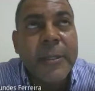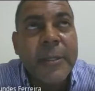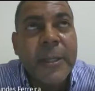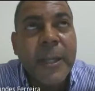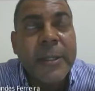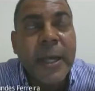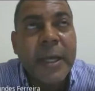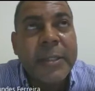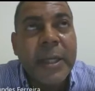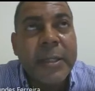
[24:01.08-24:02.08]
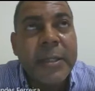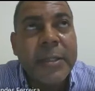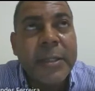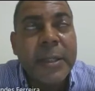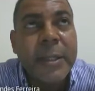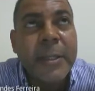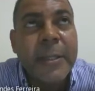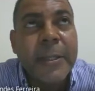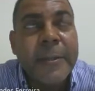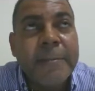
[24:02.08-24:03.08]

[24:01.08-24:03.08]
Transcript: that asset is a